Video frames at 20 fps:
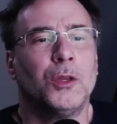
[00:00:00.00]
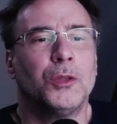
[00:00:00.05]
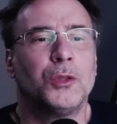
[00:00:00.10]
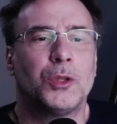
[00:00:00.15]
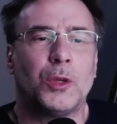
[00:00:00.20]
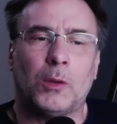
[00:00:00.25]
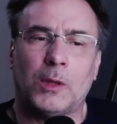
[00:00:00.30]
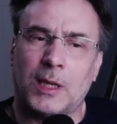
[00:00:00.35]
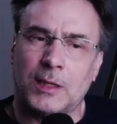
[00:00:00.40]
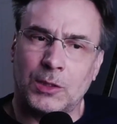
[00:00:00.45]

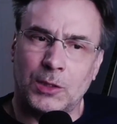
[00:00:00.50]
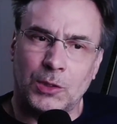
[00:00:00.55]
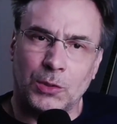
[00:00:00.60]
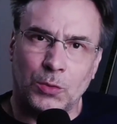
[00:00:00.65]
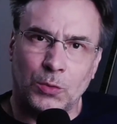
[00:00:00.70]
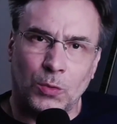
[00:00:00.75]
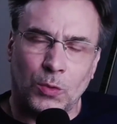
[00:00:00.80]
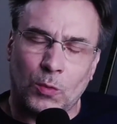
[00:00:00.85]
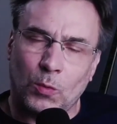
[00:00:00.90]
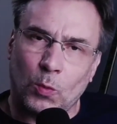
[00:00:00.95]
So let's do
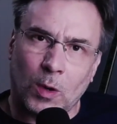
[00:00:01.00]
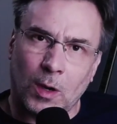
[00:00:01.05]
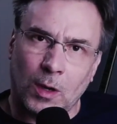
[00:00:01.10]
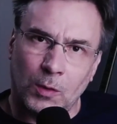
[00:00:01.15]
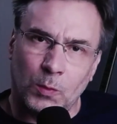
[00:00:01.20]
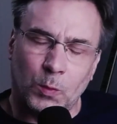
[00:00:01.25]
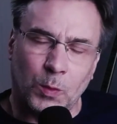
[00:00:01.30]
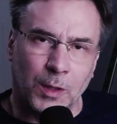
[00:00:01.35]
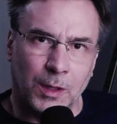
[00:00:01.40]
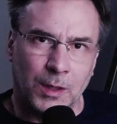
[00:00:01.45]

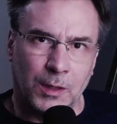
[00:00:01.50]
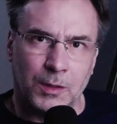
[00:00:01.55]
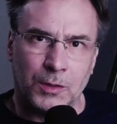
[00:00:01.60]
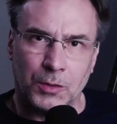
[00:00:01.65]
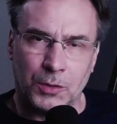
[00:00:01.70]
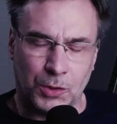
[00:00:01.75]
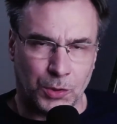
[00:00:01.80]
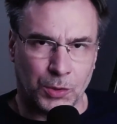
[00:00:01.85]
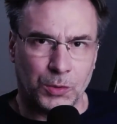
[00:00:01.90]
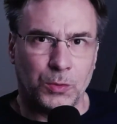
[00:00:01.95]
what we
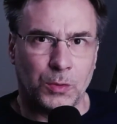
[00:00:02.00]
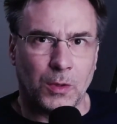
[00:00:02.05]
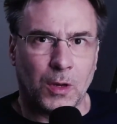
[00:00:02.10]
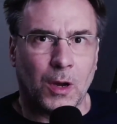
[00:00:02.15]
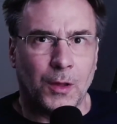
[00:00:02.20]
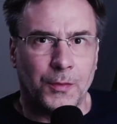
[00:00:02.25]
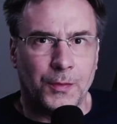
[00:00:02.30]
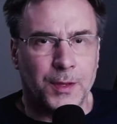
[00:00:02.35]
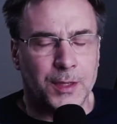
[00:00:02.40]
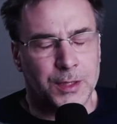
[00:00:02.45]
do
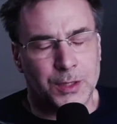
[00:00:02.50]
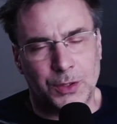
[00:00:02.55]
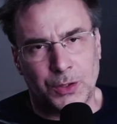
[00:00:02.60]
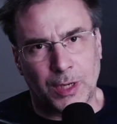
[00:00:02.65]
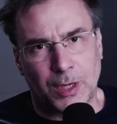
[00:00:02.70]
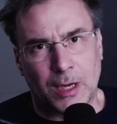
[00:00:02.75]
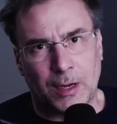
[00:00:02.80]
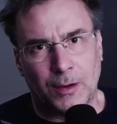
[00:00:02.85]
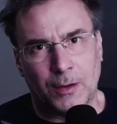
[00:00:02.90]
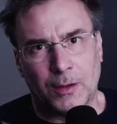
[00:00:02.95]
on this
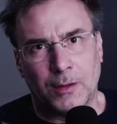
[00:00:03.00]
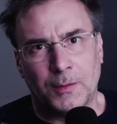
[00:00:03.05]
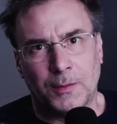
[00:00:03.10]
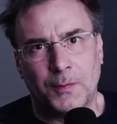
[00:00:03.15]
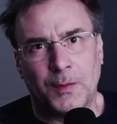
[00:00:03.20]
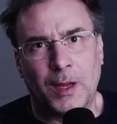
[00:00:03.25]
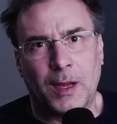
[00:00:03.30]
channel.